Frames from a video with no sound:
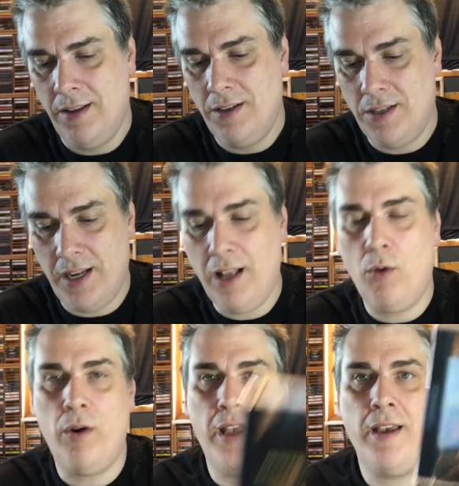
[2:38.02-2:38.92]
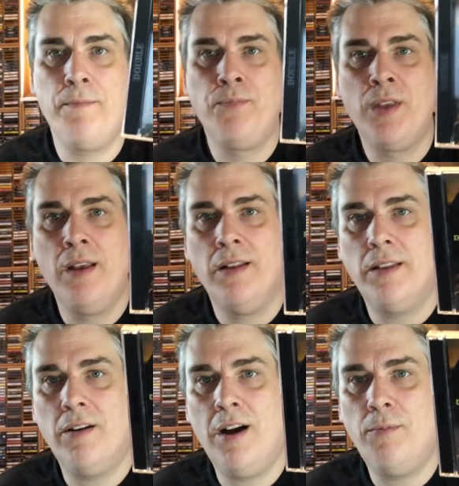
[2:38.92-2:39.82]
Sail Away,
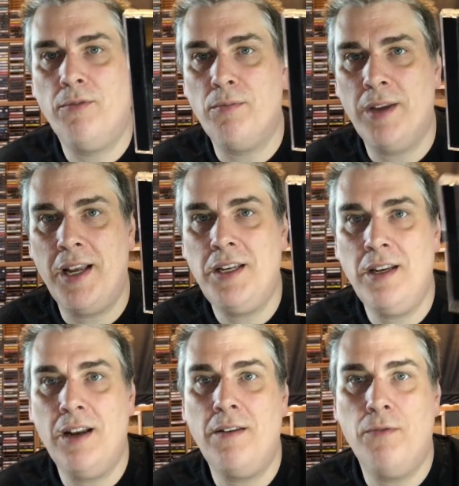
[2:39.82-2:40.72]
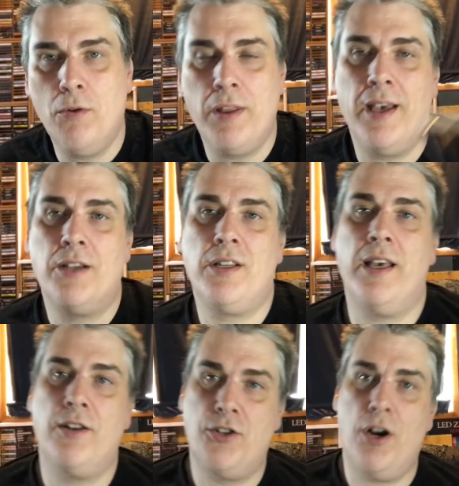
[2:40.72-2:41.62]
their album from 1994. They actually
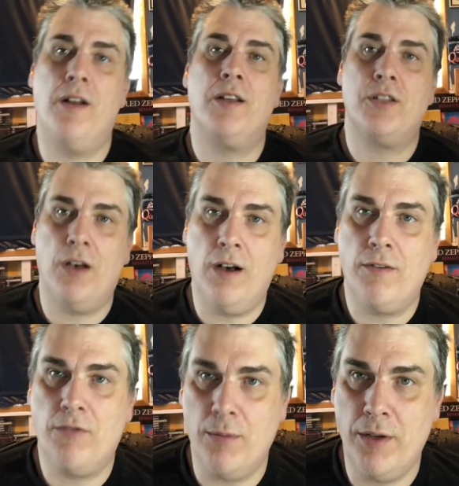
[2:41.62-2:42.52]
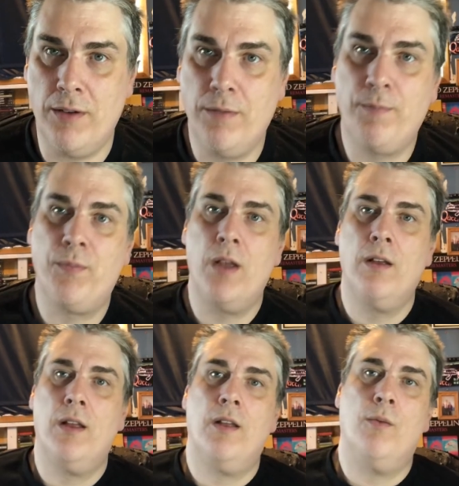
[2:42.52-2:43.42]
had a charting song from it
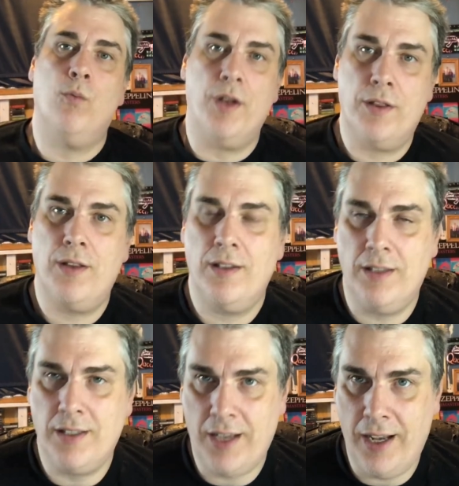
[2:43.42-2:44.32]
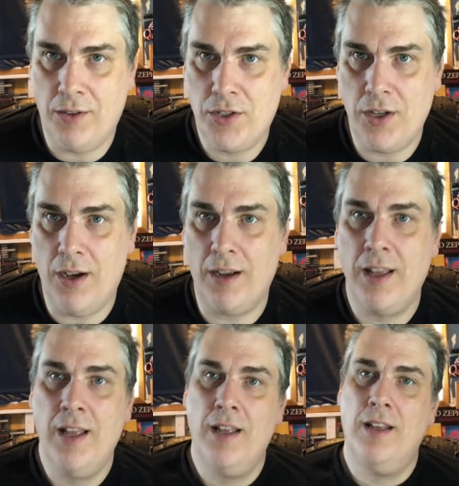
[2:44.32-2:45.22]
with the title song.
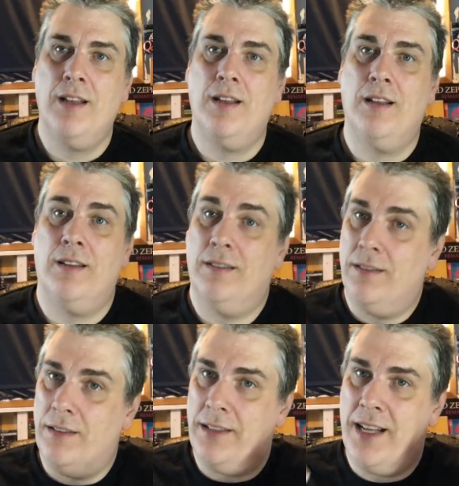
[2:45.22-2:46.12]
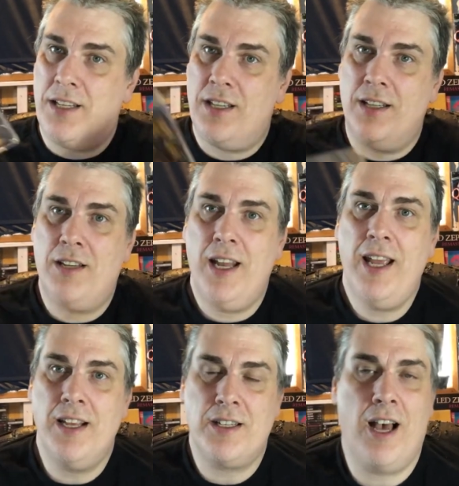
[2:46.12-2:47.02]
That's
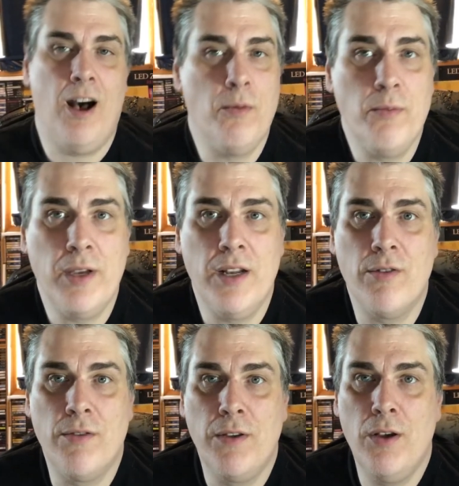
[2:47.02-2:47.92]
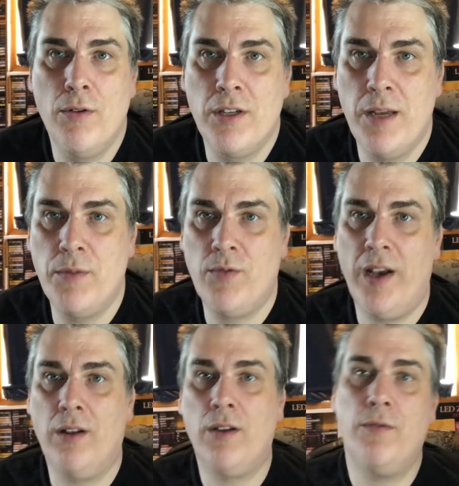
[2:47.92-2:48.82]
today's album in review on Tim's
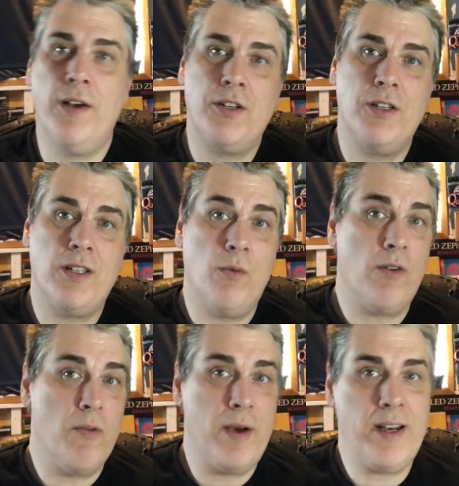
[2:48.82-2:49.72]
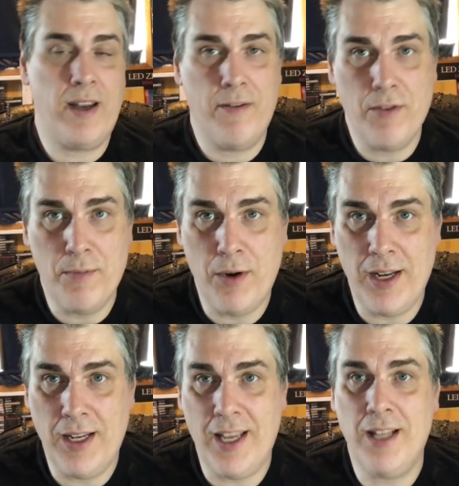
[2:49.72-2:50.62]
Vinyl Confessions. I want to remind
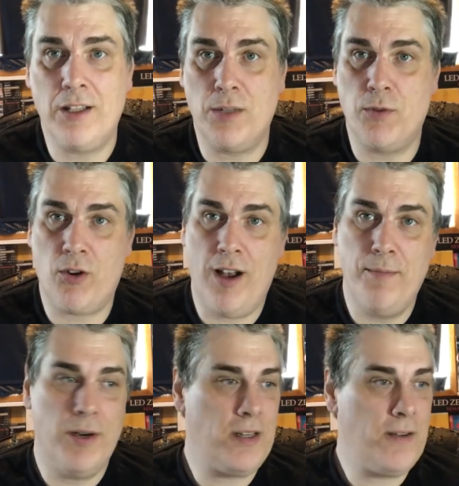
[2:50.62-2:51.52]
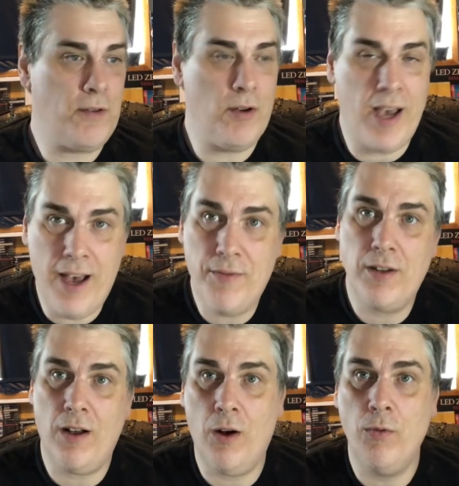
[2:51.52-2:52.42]
everybody to hit the subscribe button if you
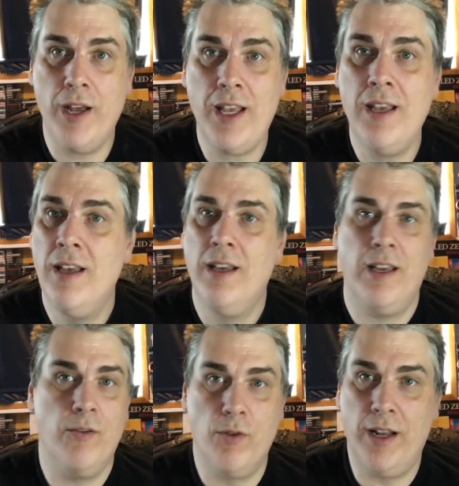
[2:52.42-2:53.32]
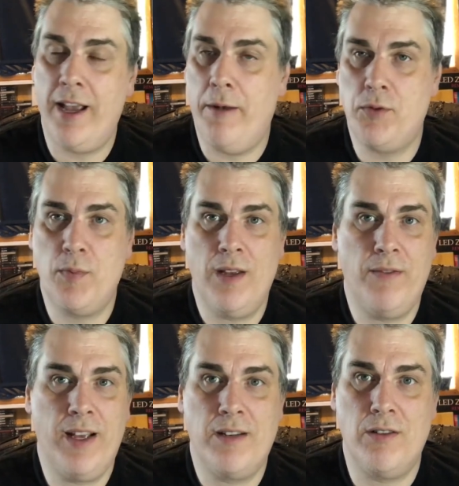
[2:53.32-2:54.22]
haven't already. It really helps me
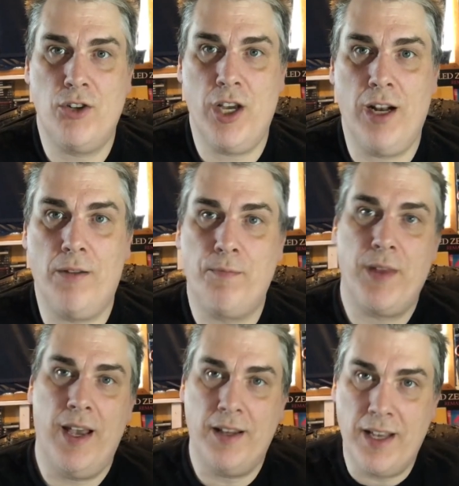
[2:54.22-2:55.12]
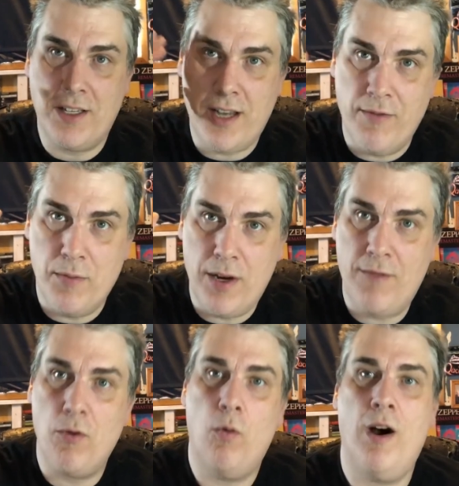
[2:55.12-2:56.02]
advance the channel. And thanks everybody
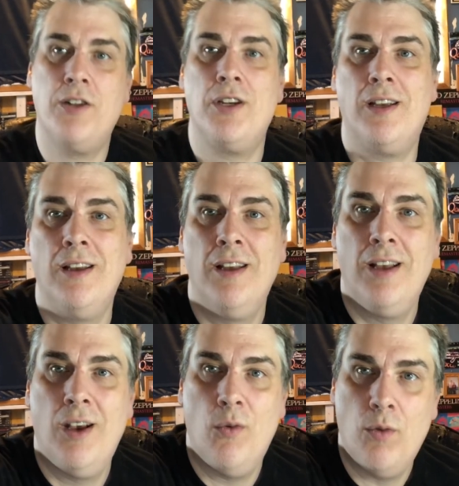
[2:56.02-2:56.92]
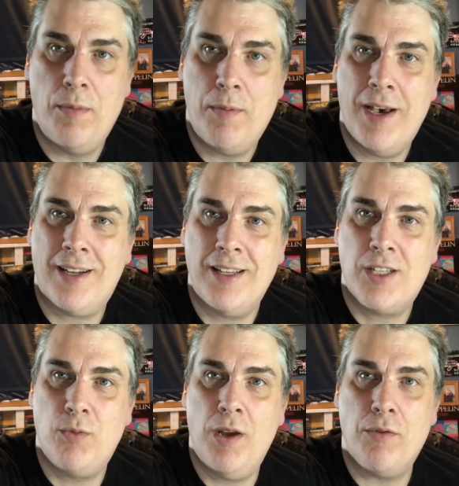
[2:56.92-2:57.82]
for watching. We'll be back
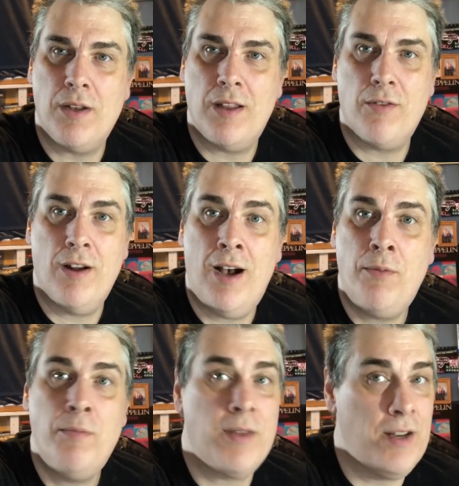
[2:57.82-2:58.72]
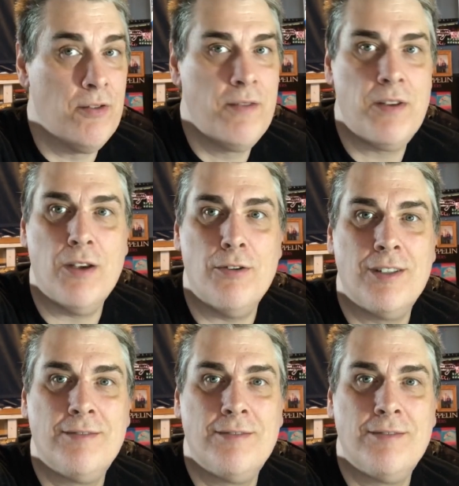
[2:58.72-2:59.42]
next week with another album in review.